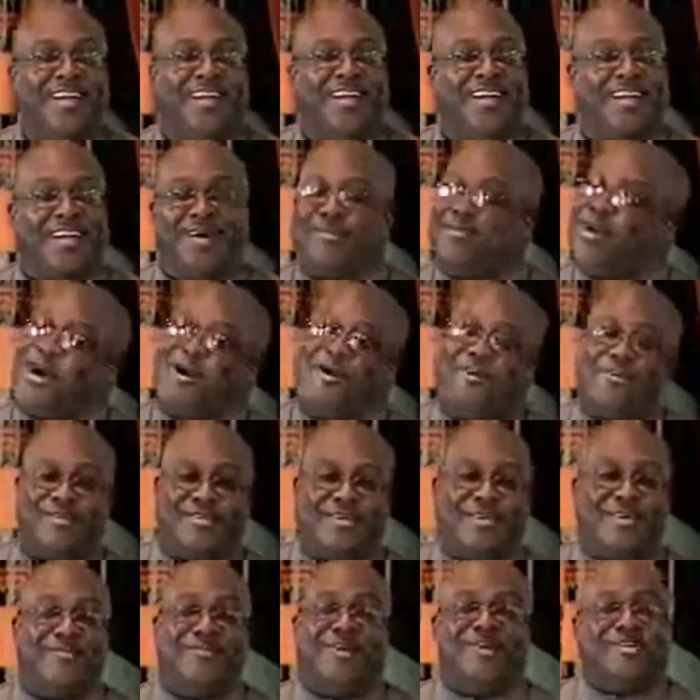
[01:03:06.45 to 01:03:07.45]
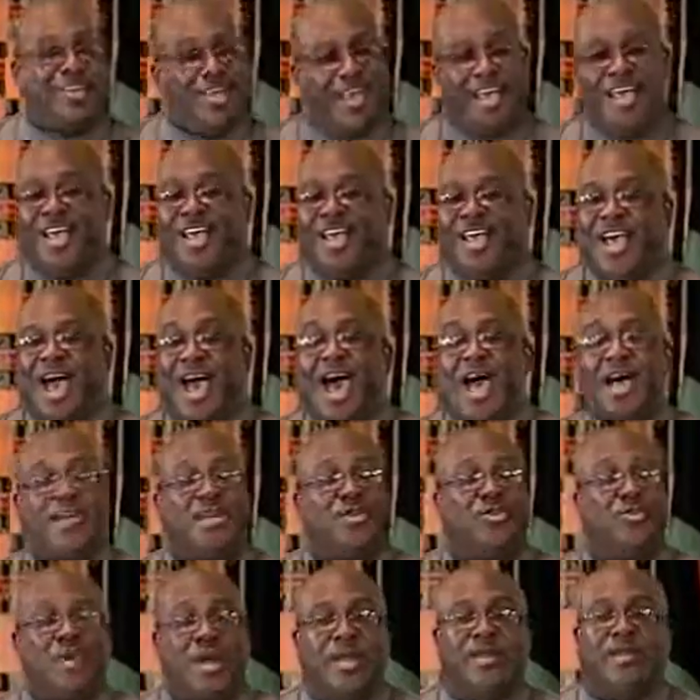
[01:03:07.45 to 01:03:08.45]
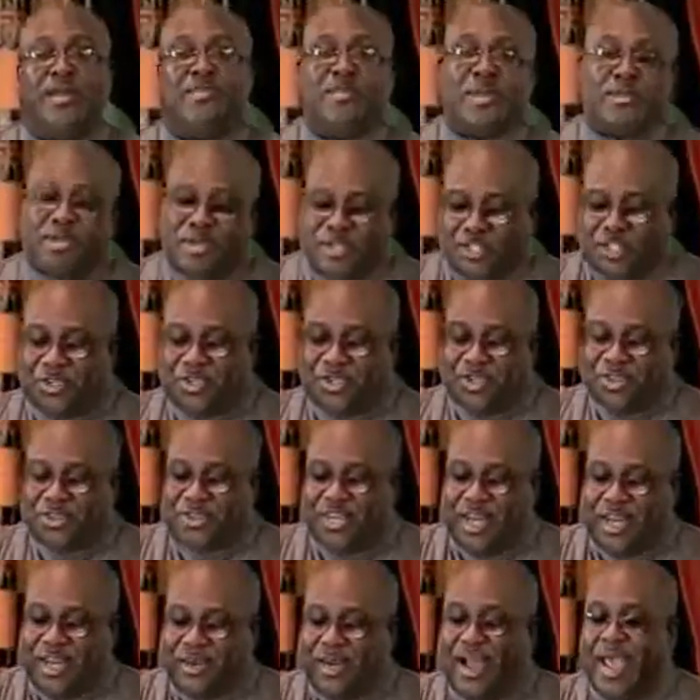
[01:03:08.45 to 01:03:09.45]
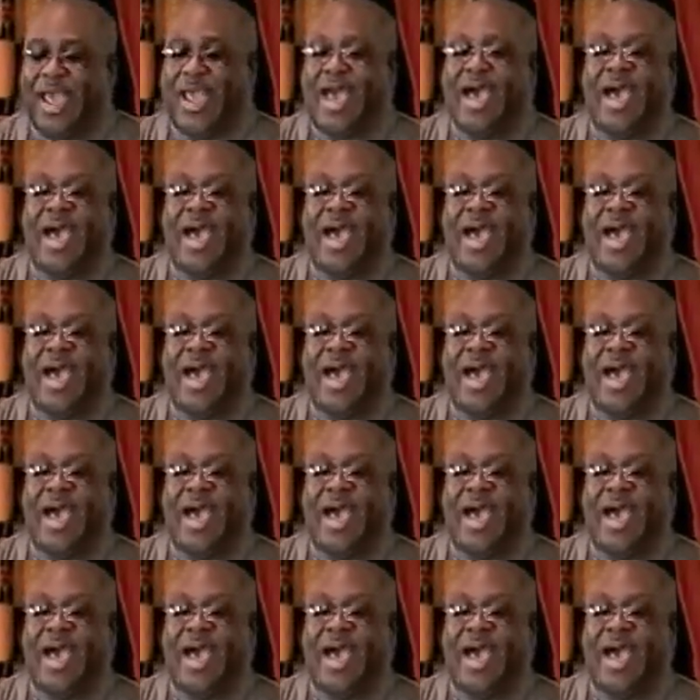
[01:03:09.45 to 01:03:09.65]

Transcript: Come on, come on. Wait, let me be sure you said no.